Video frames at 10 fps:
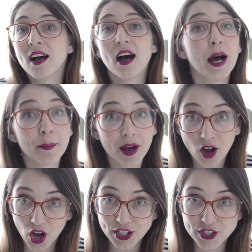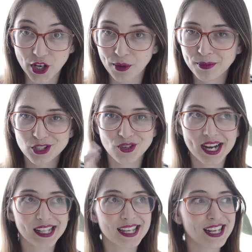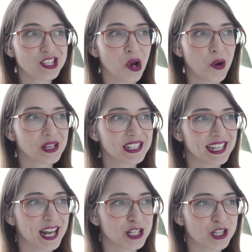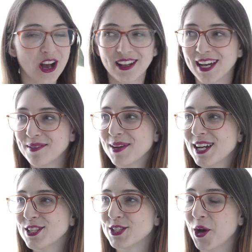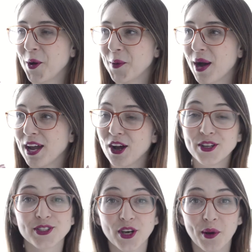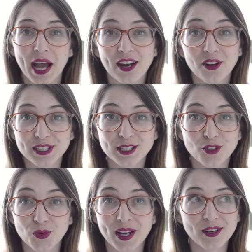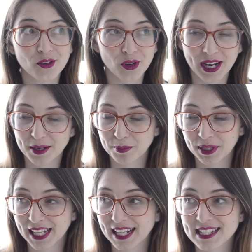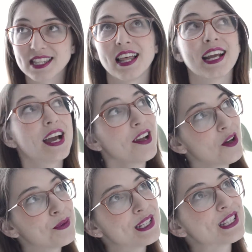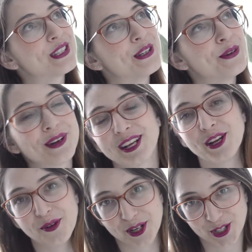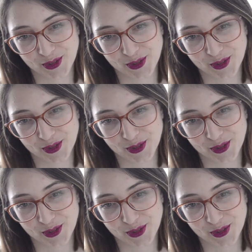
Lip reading: Also, I'm just trying to like totally catch y'all up. So I also had all these great grand plans, like I always do when I go on